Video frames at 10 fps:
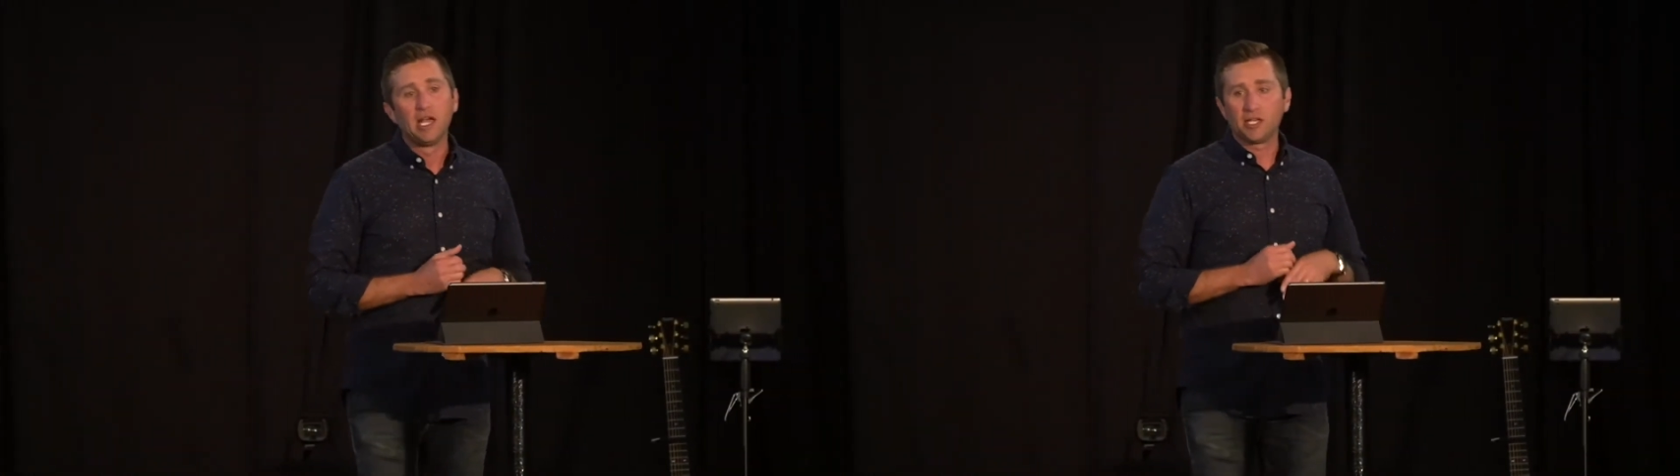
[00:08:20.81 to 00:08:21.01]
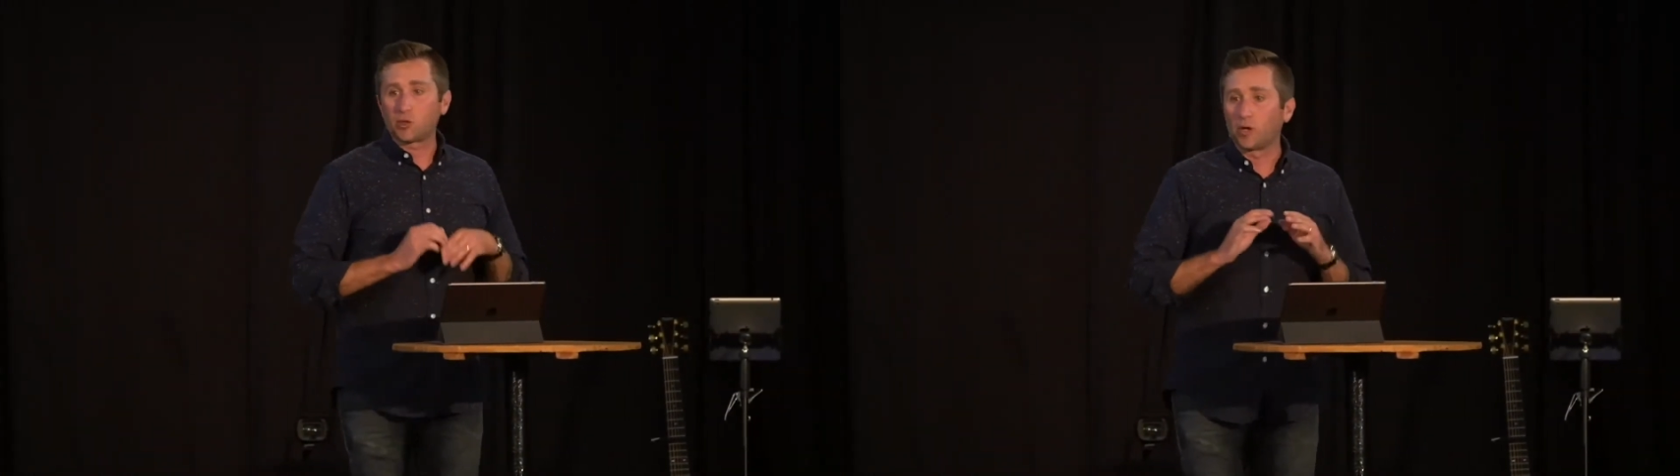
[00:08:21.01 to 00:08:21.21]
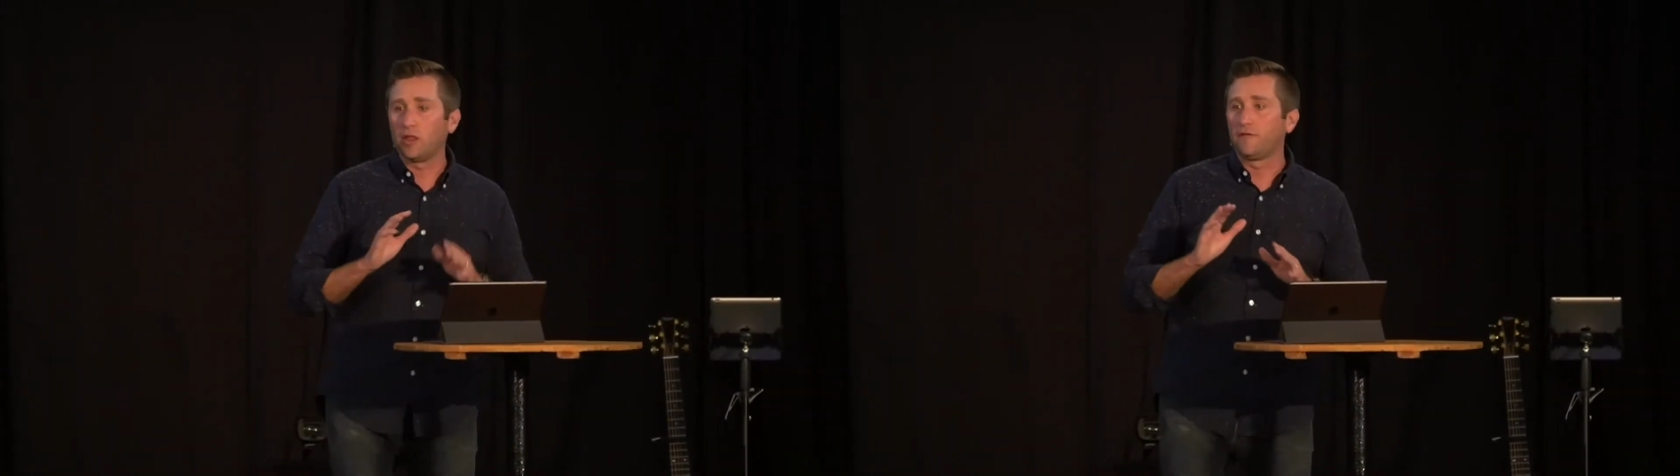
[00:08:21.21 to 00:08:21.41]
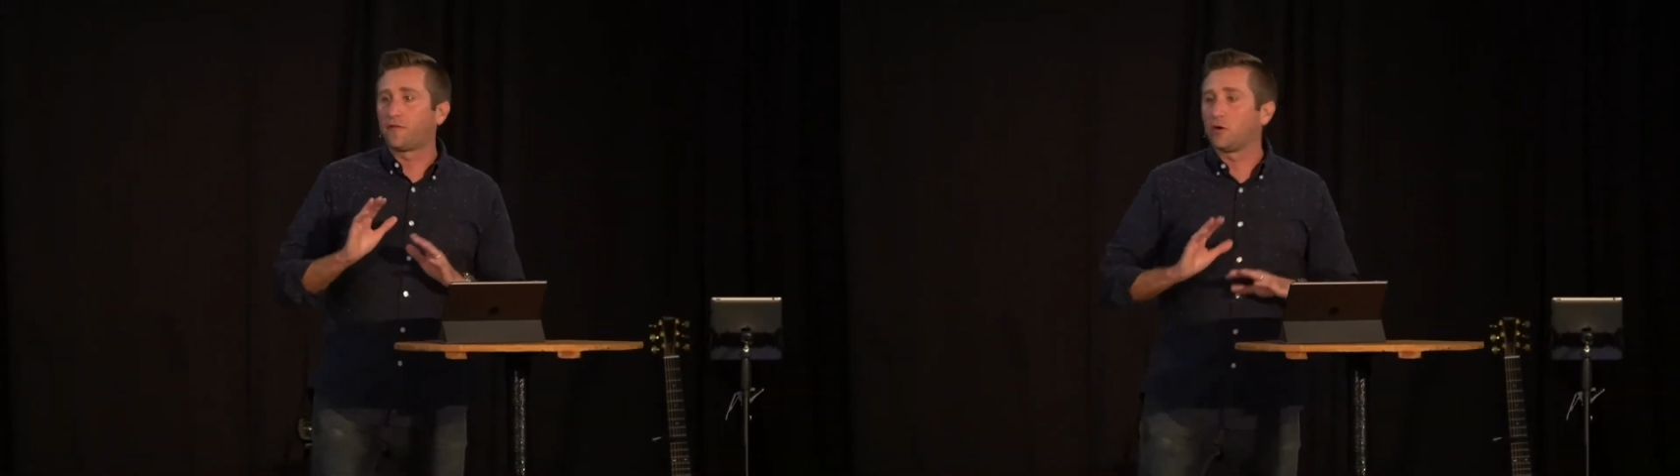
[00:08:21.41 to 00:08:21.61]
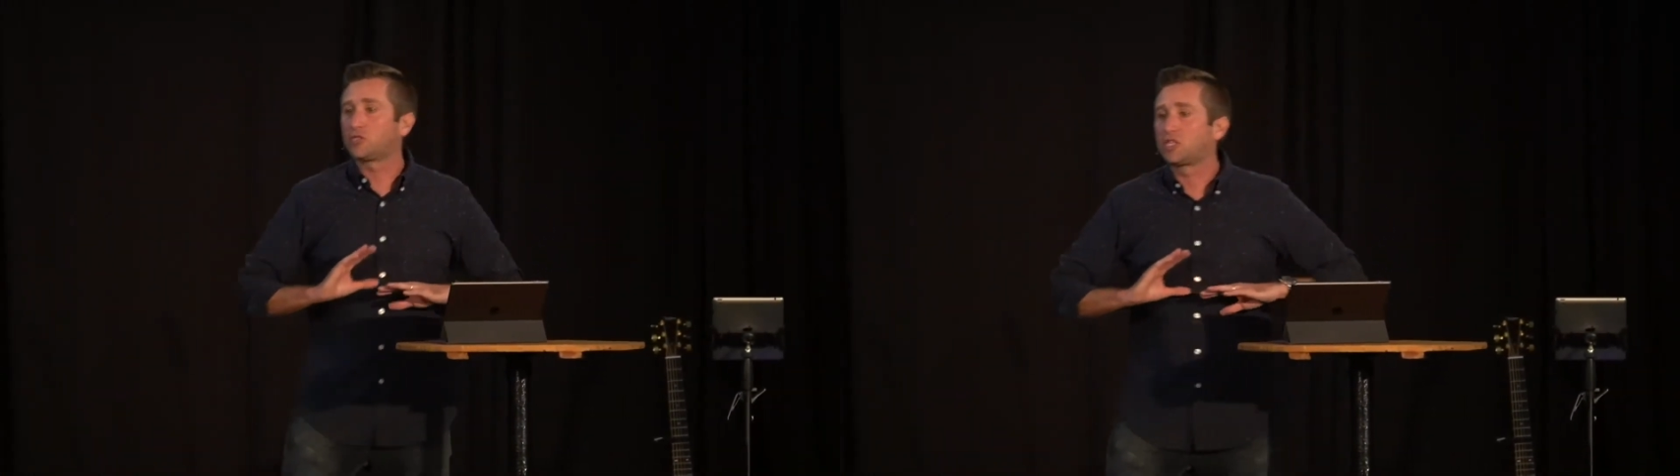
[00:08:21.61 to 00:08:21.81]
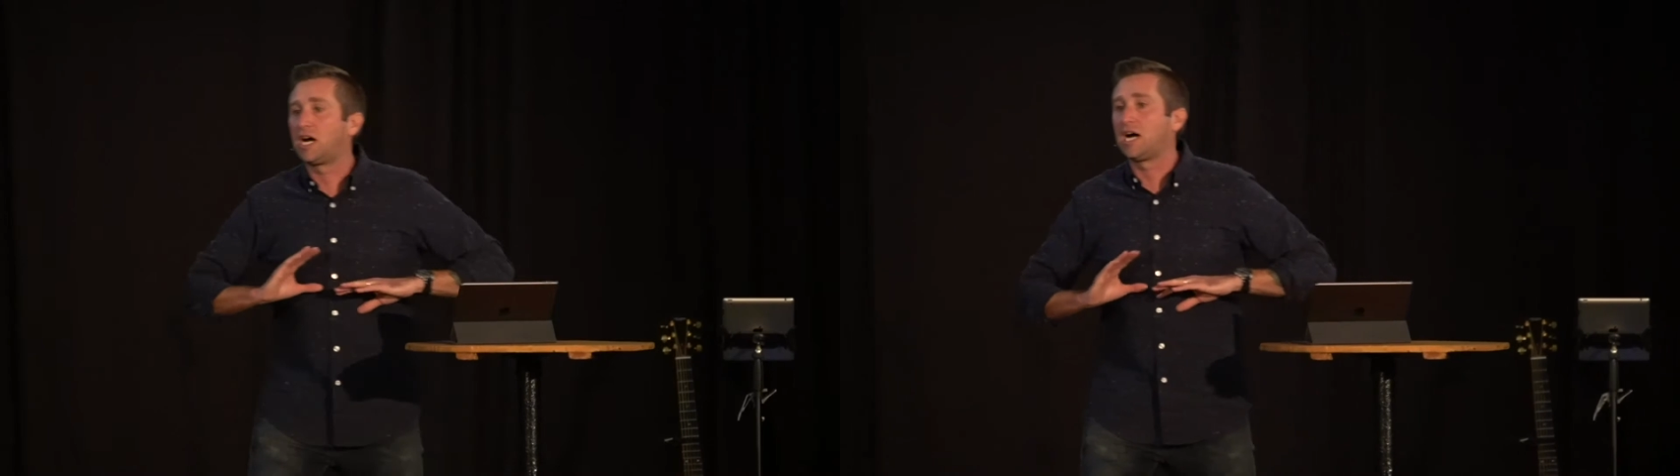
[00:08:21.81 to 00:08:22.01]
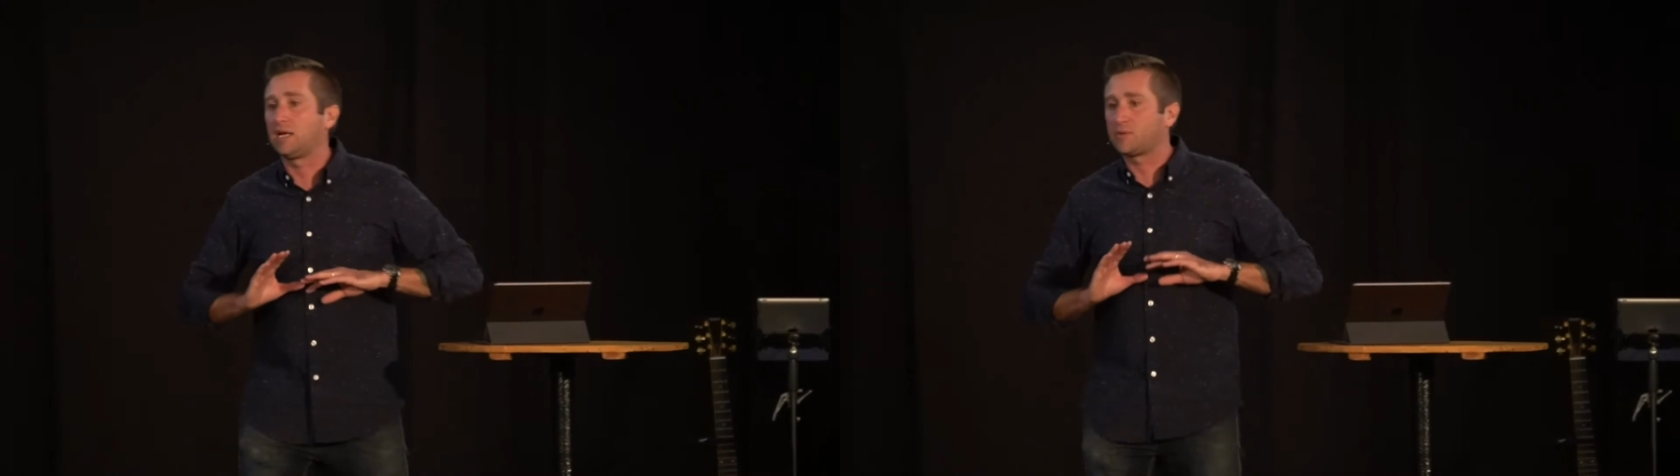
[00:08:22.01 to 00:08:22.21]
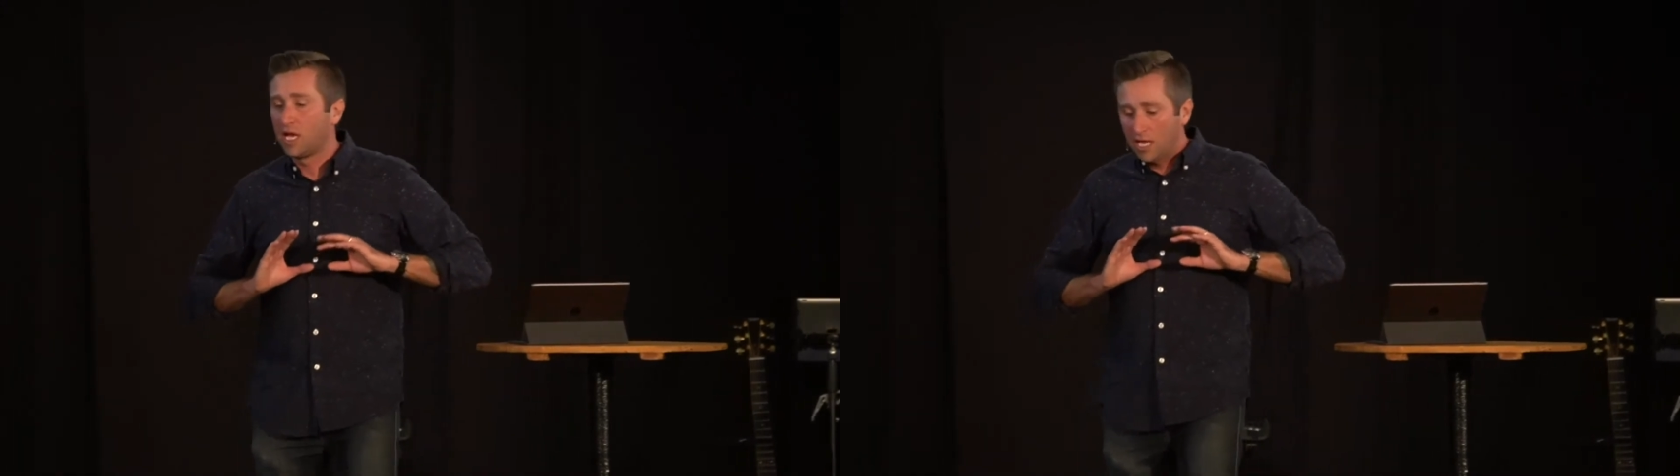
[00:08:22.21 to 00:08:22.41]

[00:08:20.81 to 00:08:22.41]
It's one of the first times